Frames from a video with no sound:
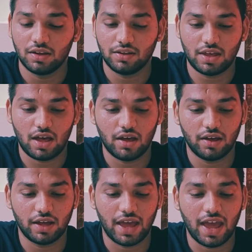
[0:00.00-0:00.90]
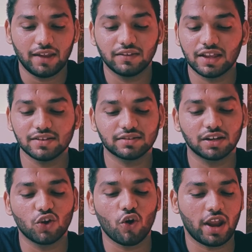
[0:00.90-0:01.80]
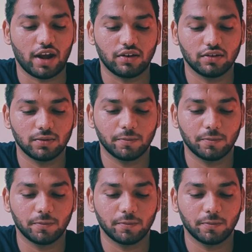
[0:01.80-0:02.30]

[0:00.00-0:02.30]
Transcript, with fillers: Yeah, and then just click on add.